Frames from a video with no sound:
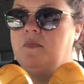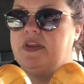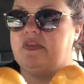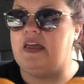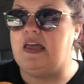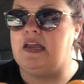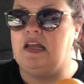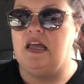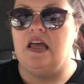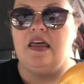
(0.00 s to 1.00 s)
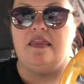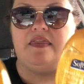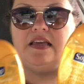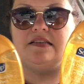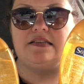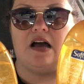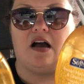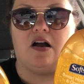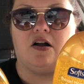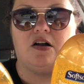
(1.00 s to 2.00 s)
But then these
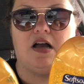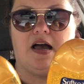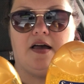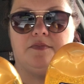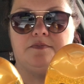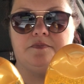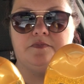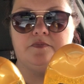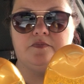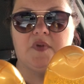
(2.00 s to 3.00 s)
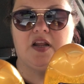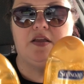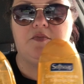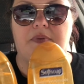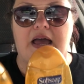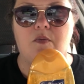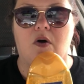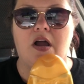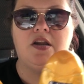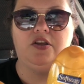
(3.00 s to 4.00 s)
are, um, you buy
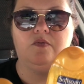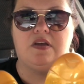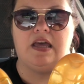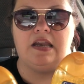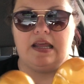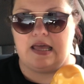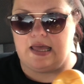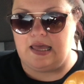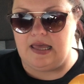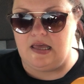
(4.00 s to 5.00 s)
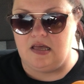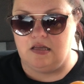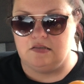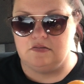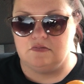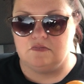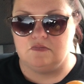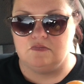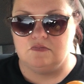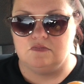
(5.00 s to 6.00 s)
one, you get a
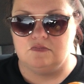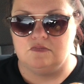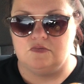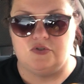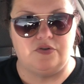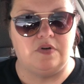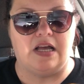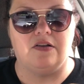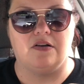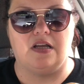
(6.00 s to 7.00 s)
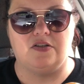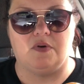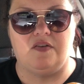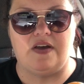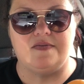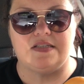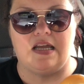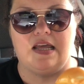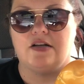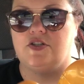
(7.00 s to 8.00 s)

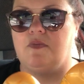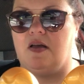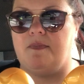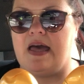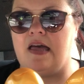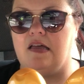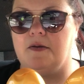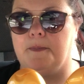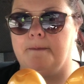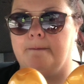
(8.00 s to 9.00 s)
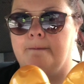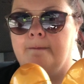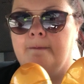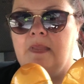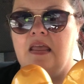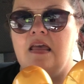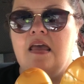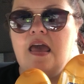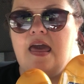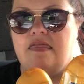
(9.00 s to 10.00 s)
$2.25 extra buck back.
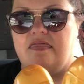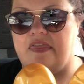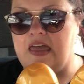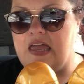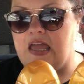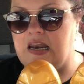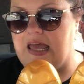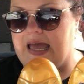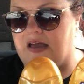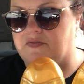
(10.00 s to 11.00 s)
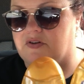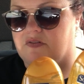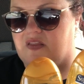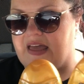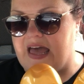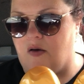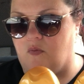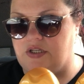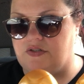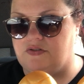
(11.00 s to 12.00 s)
And then after that,
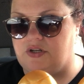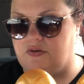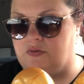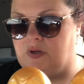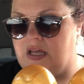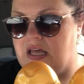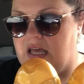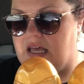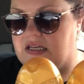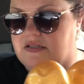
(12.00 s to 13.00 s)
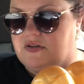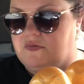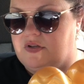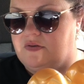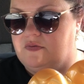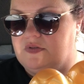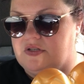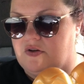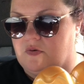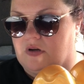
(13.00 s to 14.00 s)
what you do is you
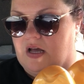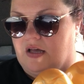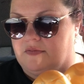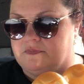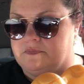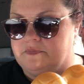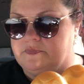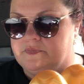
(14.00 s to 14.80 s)
use your, um,